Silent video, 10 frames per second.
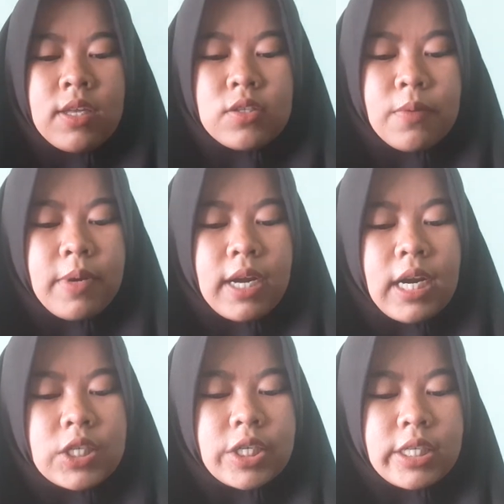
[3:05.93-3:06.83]

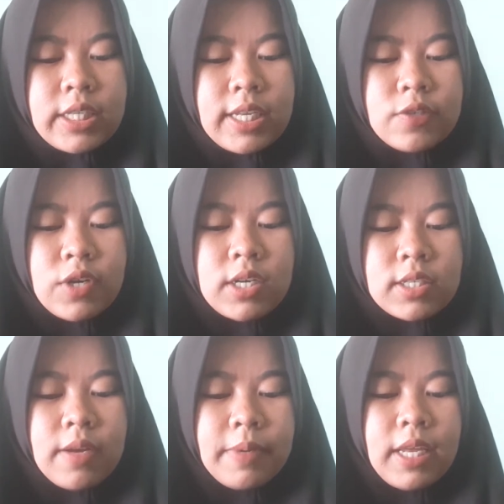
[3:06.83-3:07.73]
Subrogation, the insurance
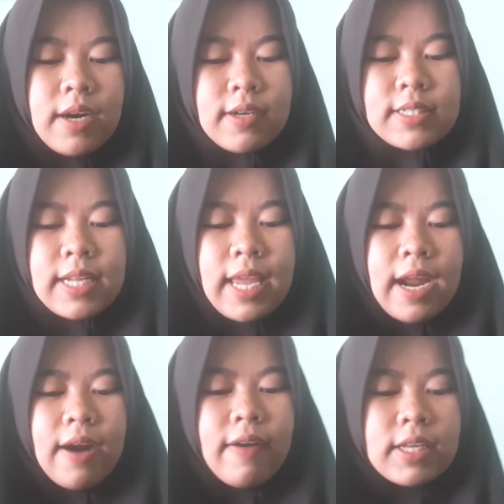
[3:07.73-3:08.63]
company has
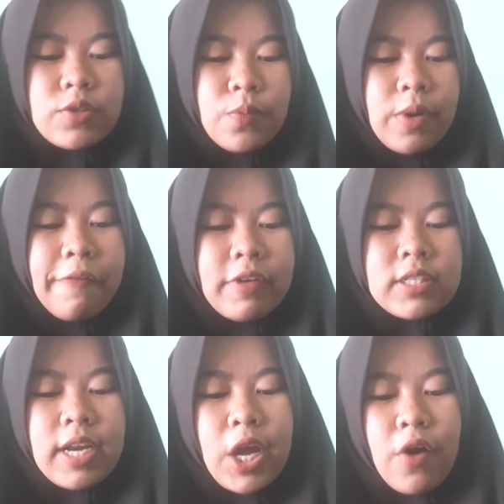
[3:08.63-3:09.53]
legal right to propose
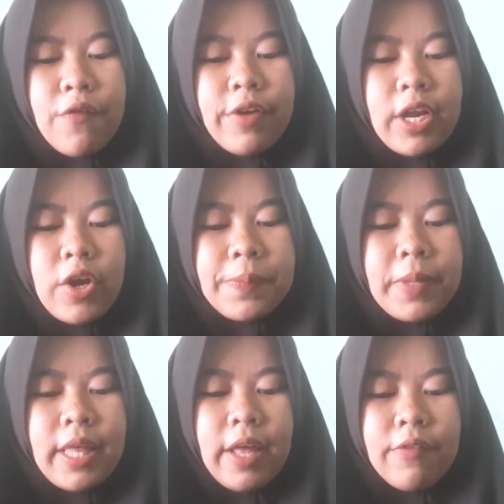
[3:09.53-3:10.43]
recovery on
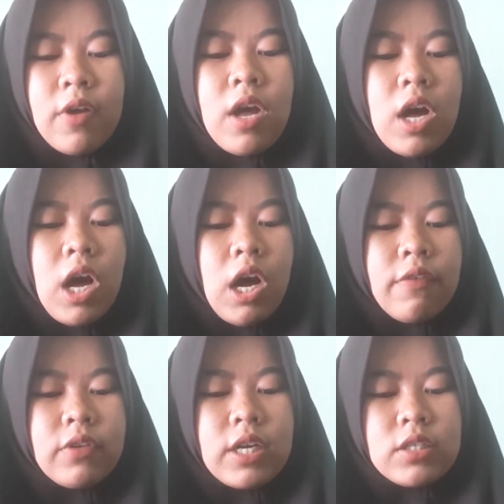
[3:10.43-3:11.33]
behalf
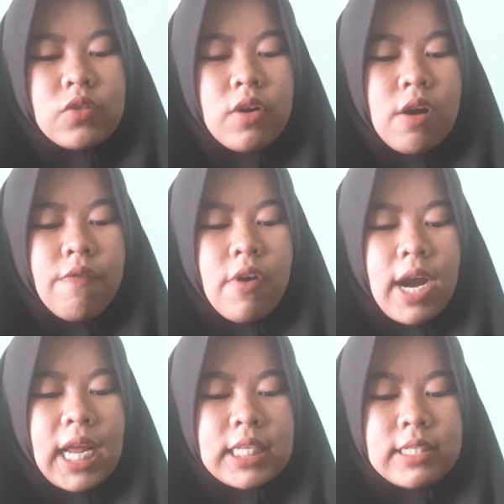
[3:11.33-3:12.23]
of the insurer. For
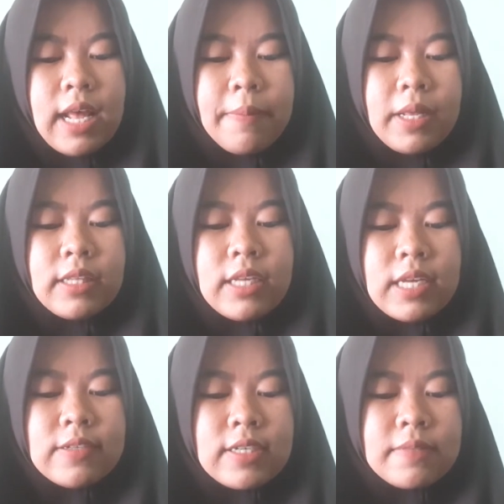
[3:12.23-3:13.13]
example, the
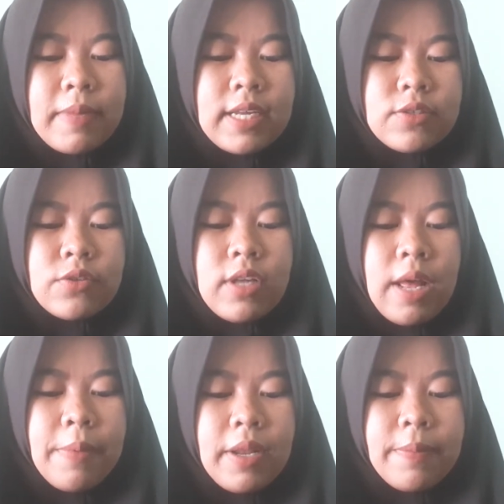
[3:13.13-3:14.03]
insurance may also
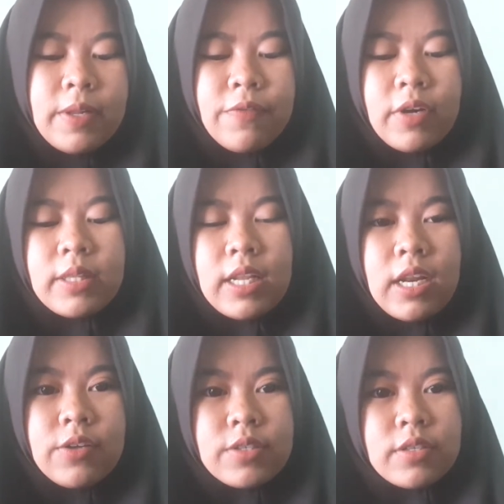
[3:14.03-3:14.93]
applicable for the
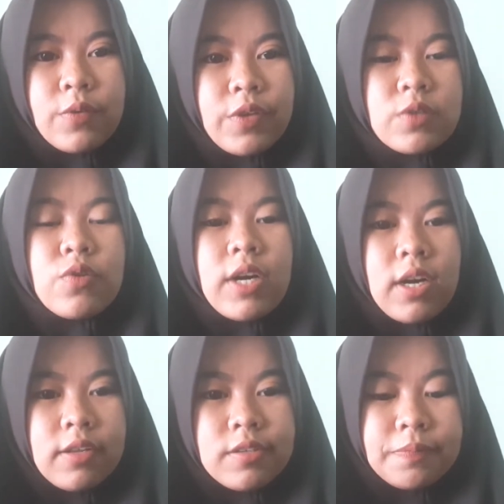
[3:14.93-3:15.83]
loss insured
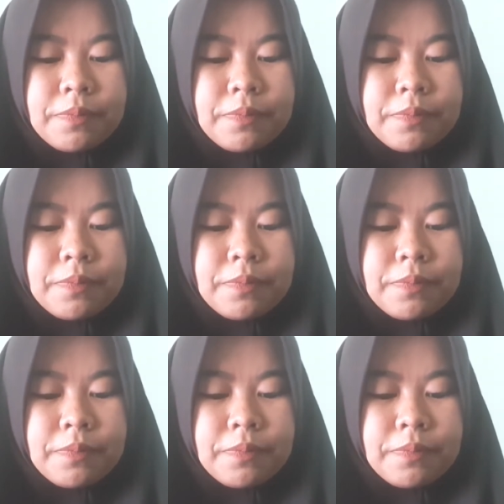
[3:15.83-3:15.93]
loss.